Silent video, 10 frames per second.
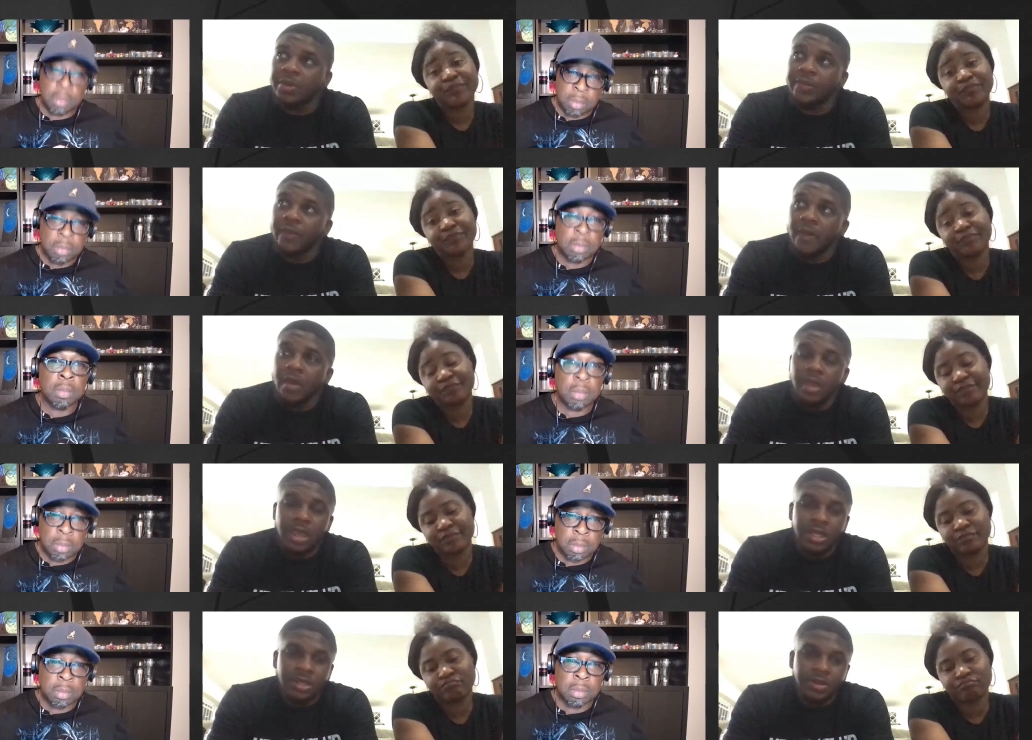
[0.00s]
Speaker 1: but
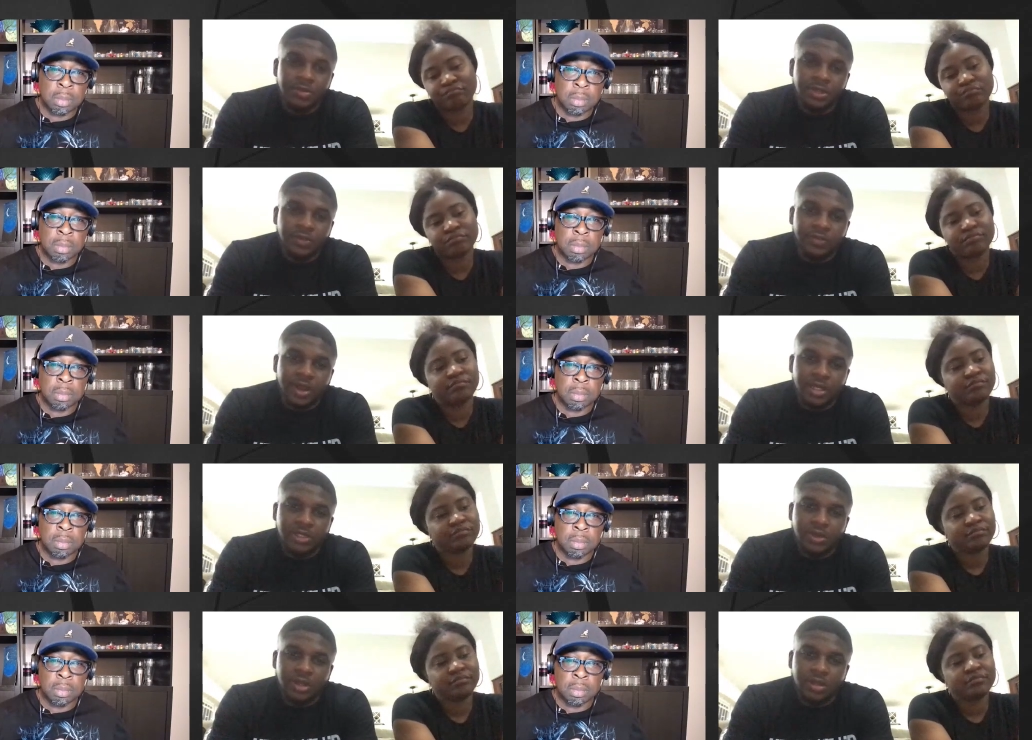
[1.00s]
in terms of
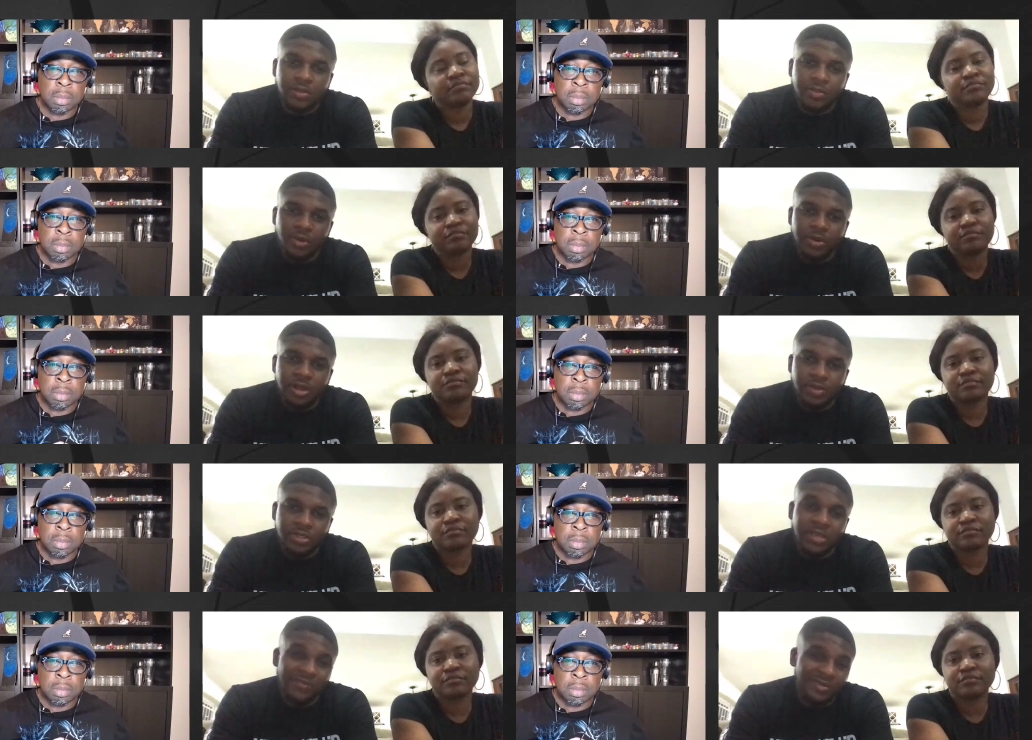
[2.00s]
actual money that
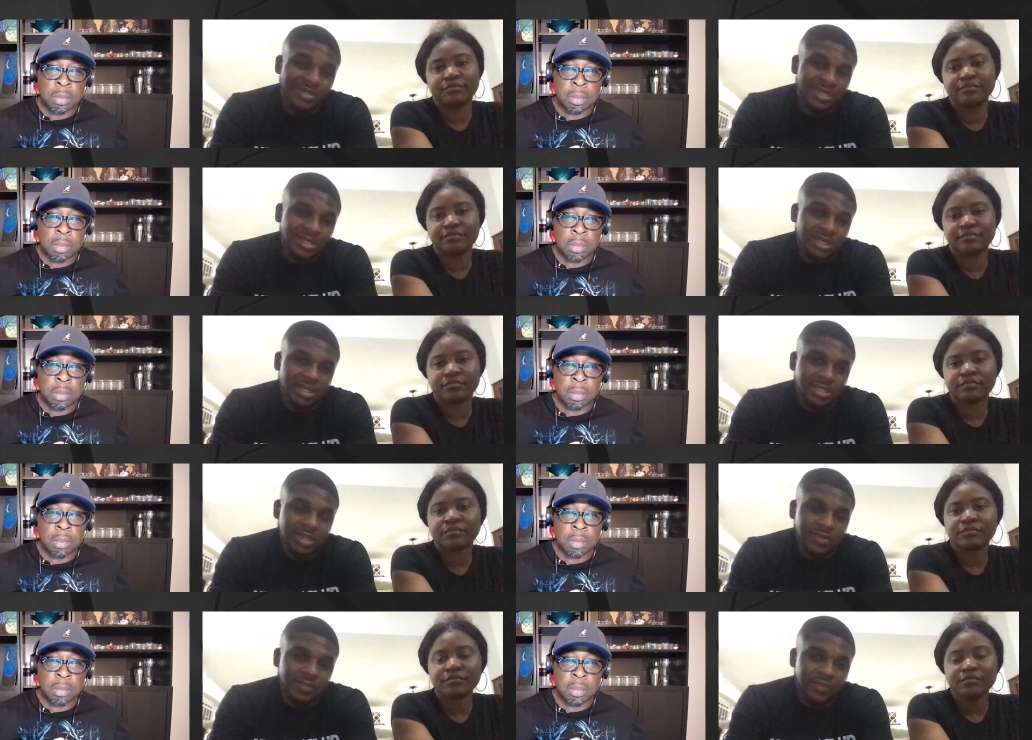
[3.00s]
was getting from the station
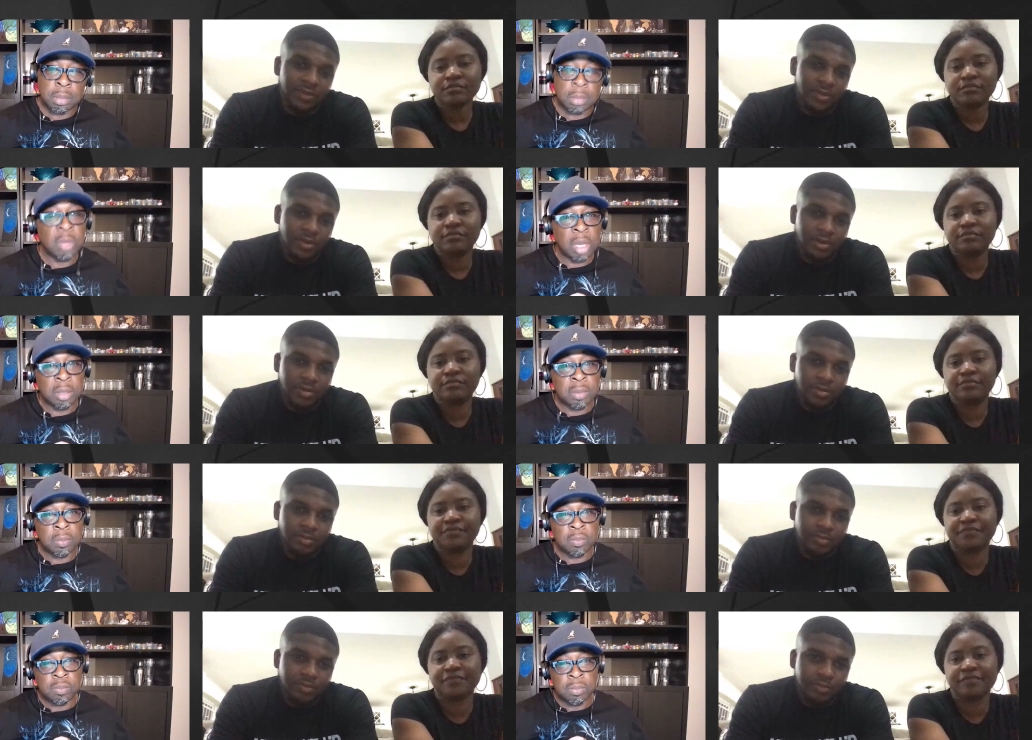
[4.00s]
itself,
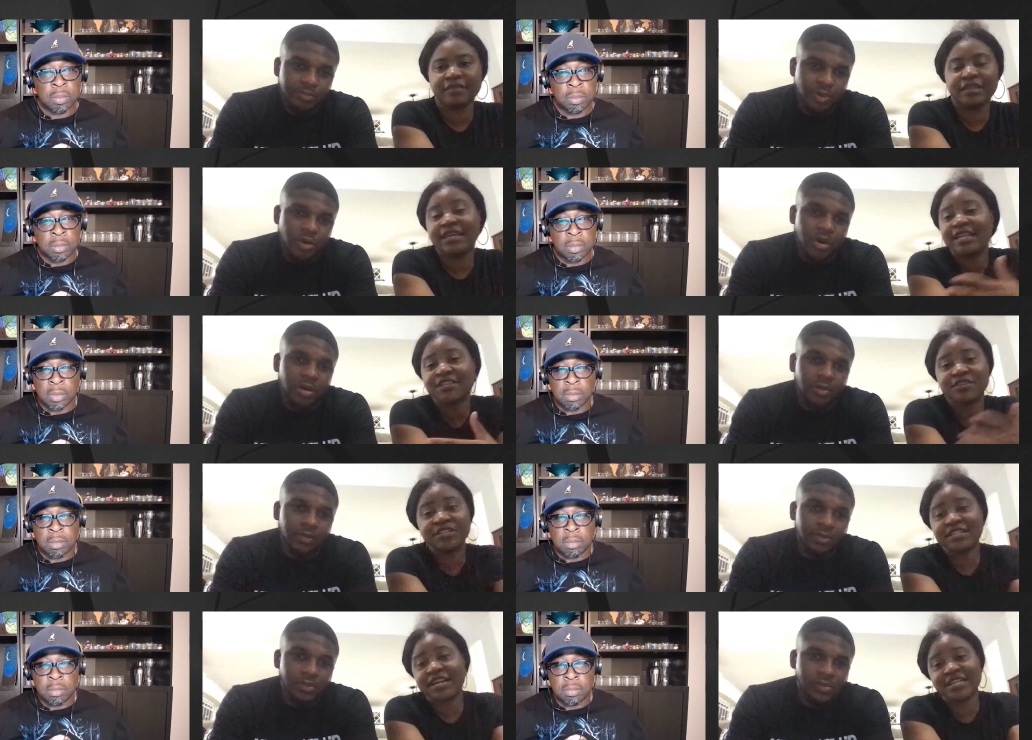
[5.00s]
Speaker 2: that's what I
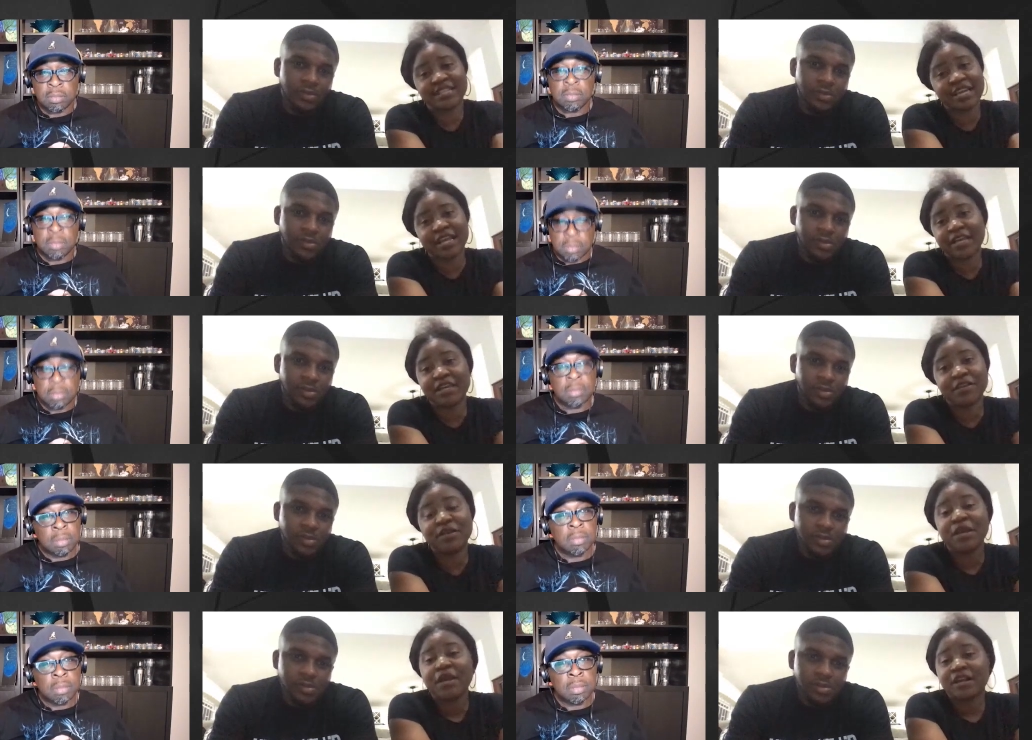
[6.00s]
was not saying, like it,
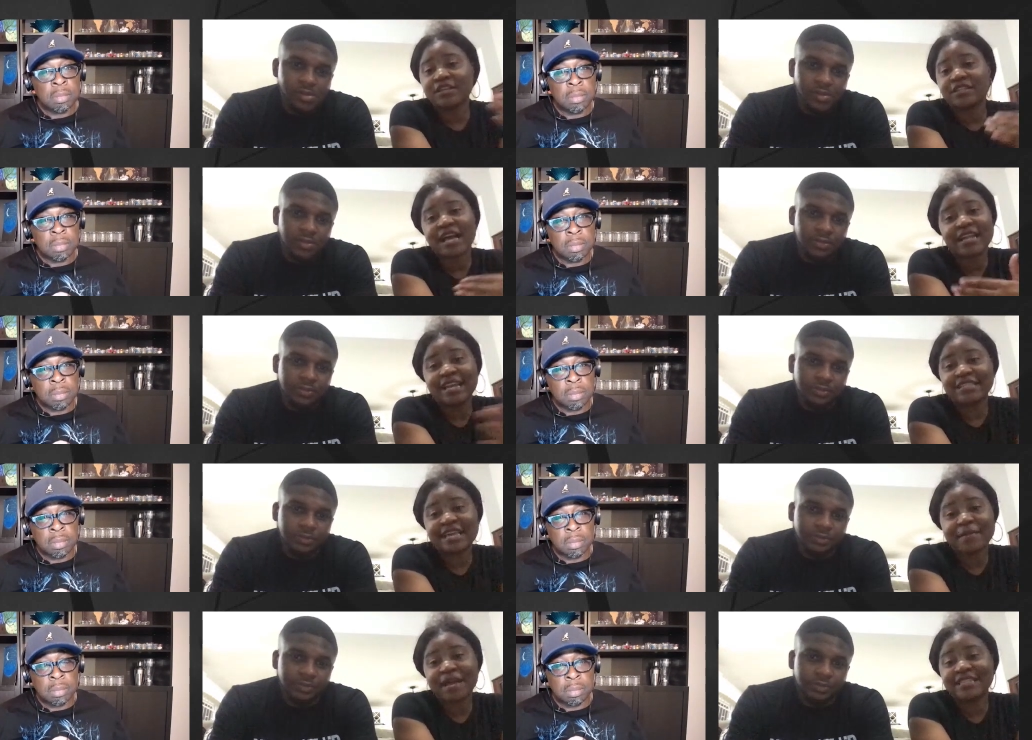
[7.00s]
because at that
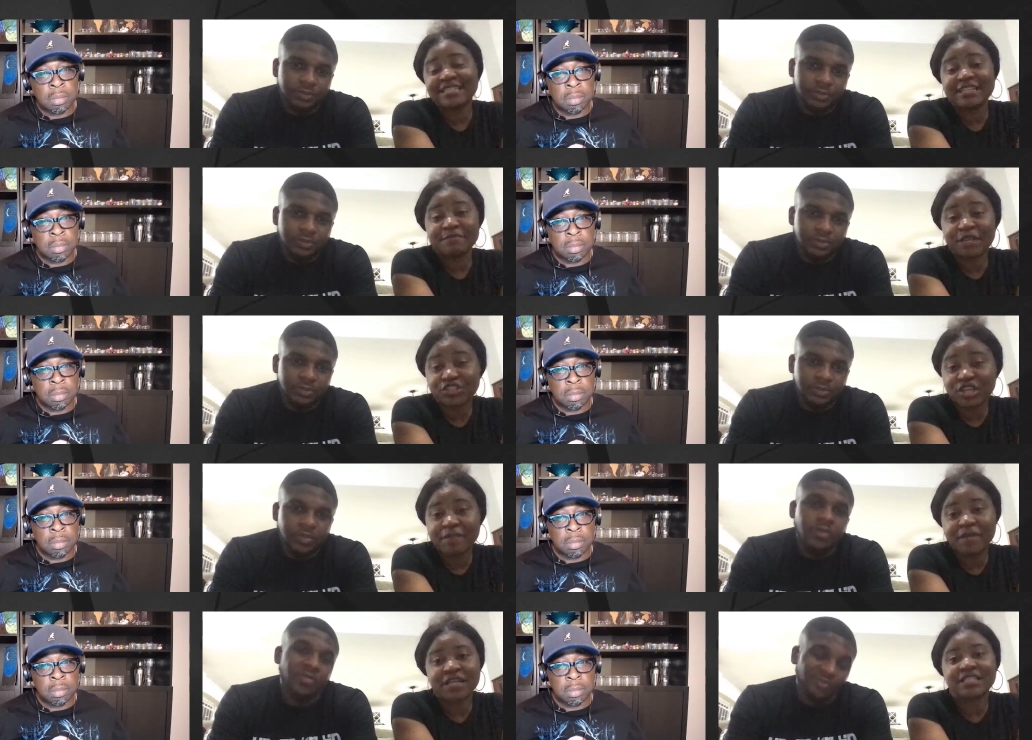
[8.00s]
time I had to leave my
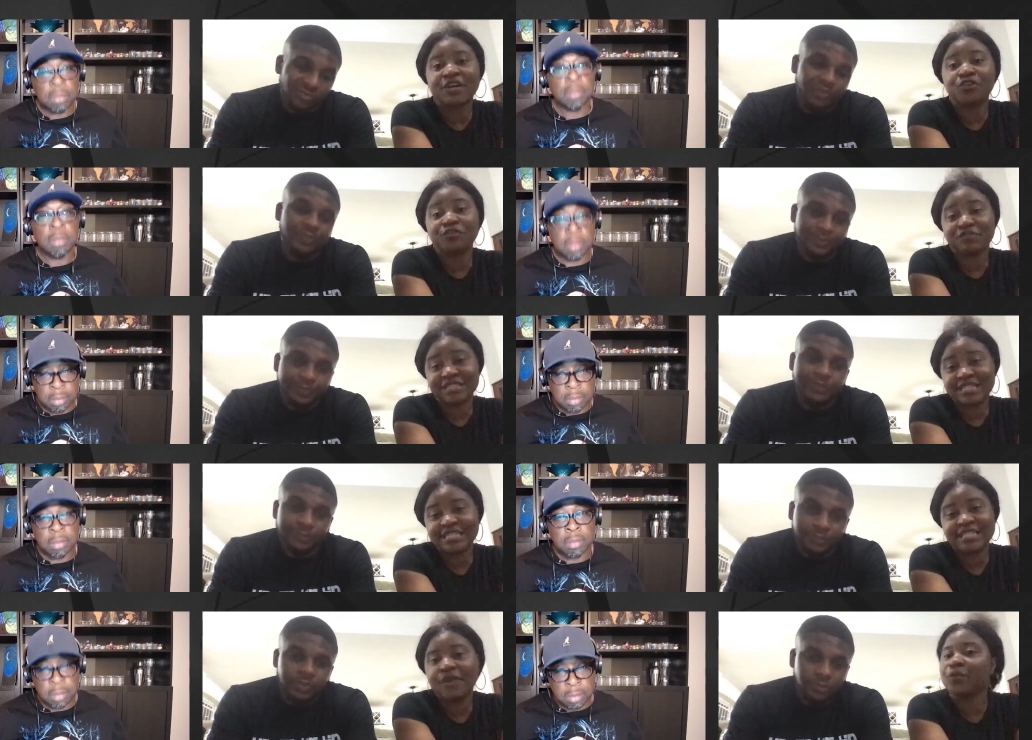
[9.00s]
job because I couldn't
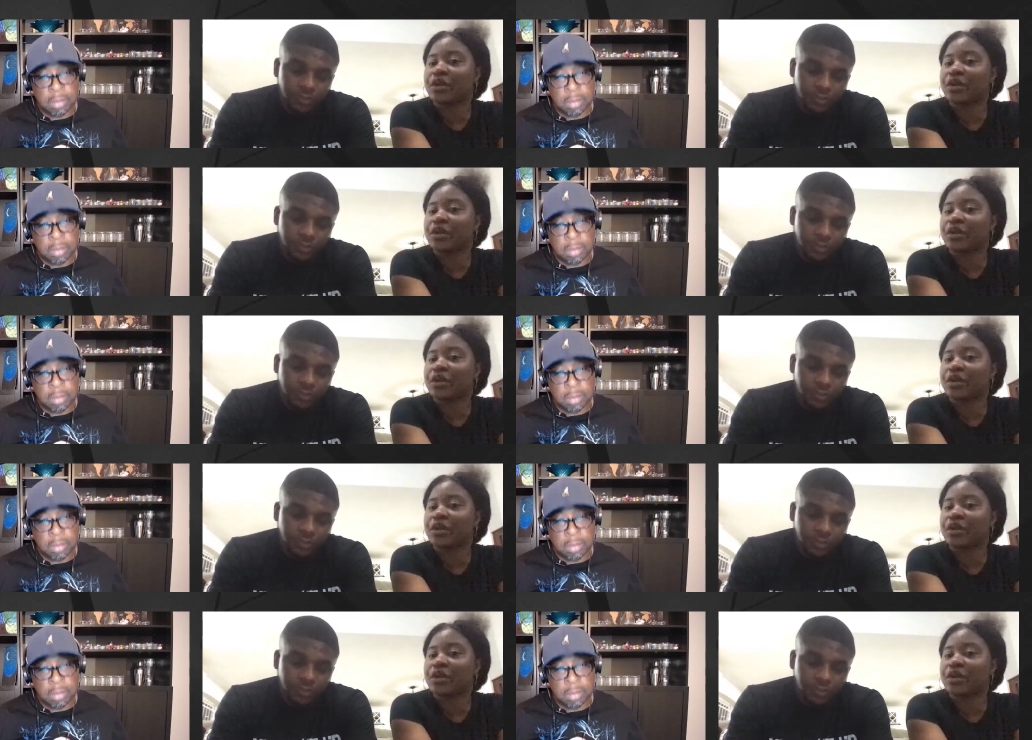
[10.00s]
facilitate